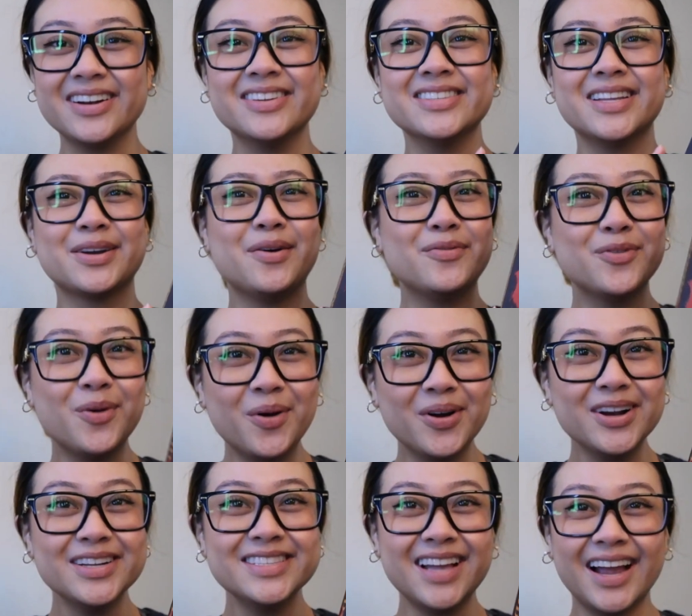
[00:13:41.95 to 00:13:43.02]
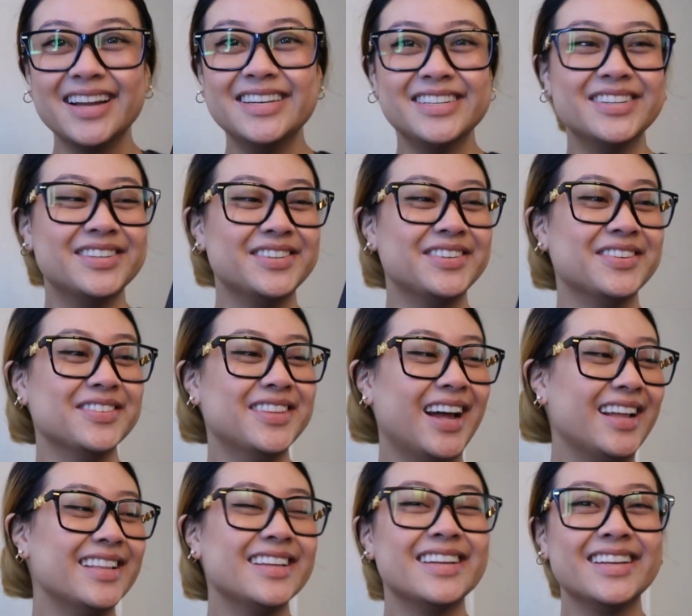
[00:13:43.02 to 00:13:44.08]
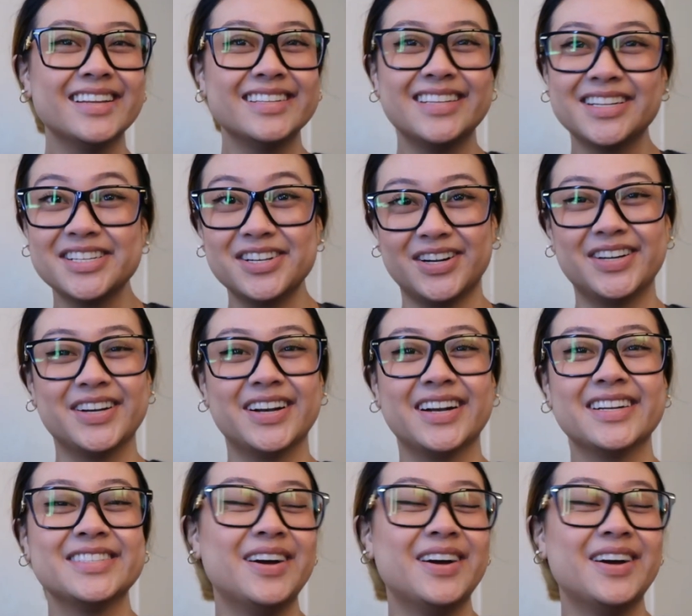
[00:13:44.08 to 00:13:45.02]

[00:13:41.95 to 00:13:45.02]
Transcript: And I was like, of course I do, that is such an honor.